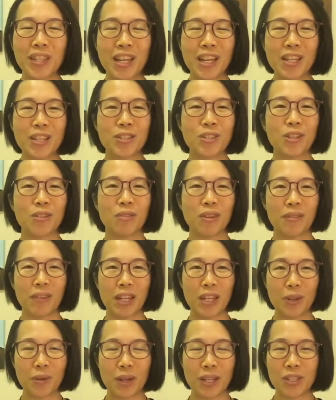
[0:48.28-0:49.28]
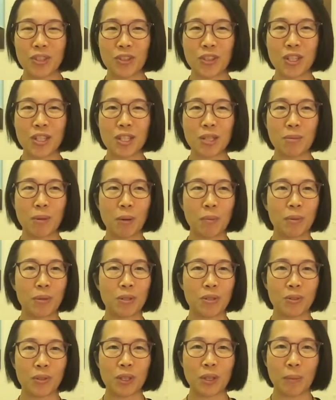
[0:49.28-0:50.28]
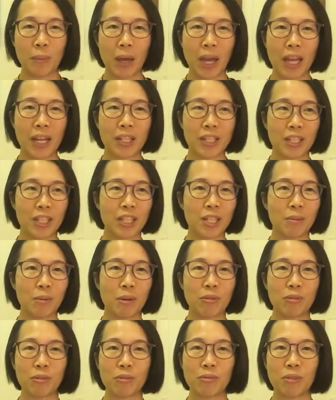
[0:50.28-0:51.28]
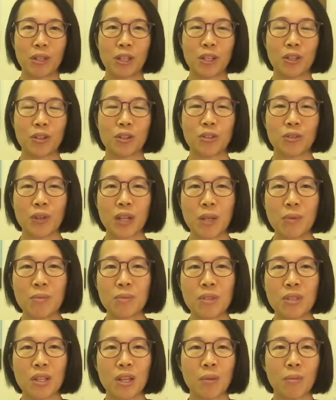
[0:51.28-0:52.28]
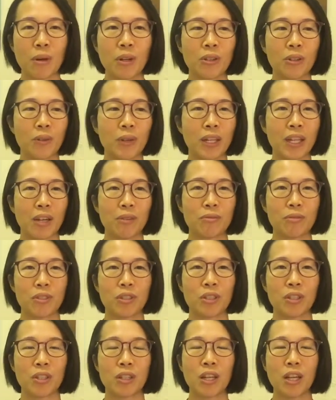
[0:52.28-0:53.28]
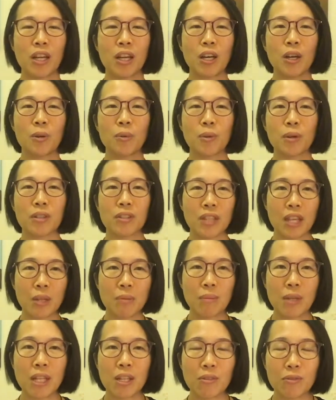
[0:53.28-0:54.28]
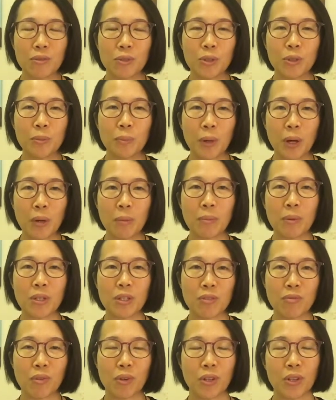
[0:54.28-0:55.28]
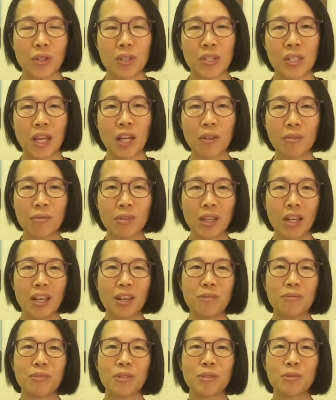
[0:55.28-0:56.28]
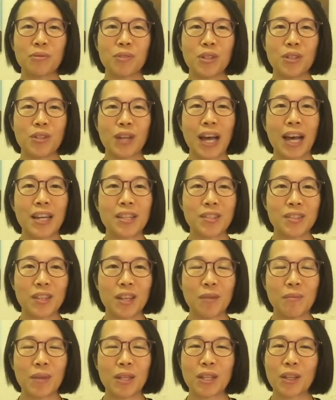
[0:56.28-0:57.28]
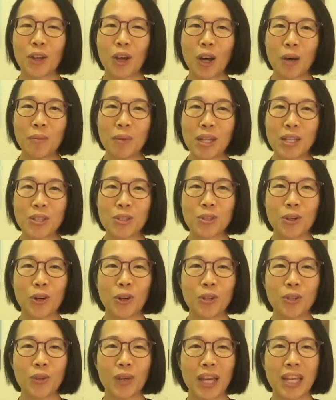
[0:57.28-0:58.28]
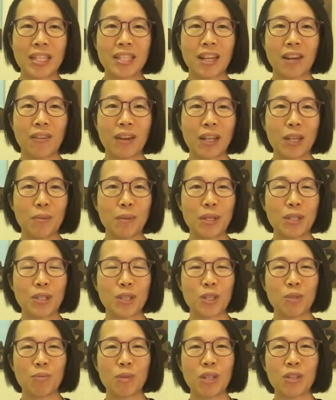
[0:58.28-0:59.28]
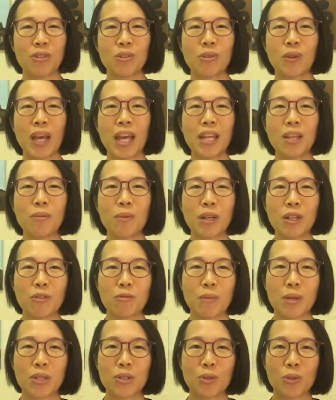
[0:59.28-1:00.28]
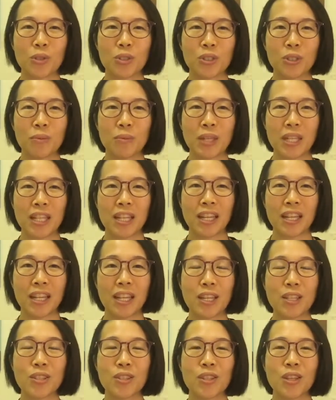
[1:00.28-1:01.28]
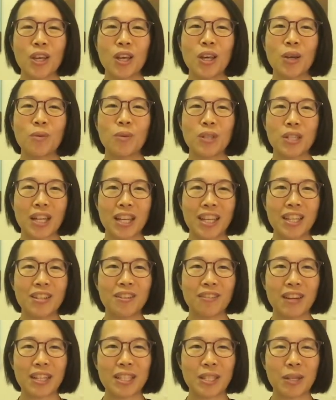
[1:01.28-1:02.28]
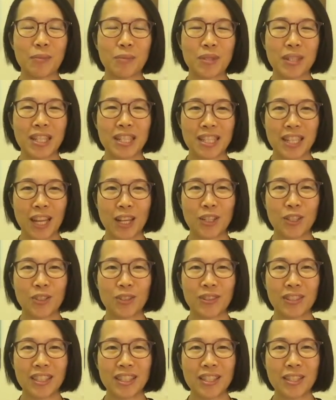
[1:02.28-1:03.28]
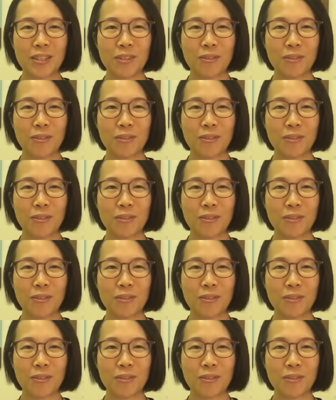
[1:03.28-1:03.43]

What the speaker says: So if you have any questions about pursuing your passion, about fulfilling your dreams, about going after a worthy and meaningful purpose for yourself, feel free to ask them in the comments, or you can directly message me through any one of my social media links, which are in the write-ups attached to these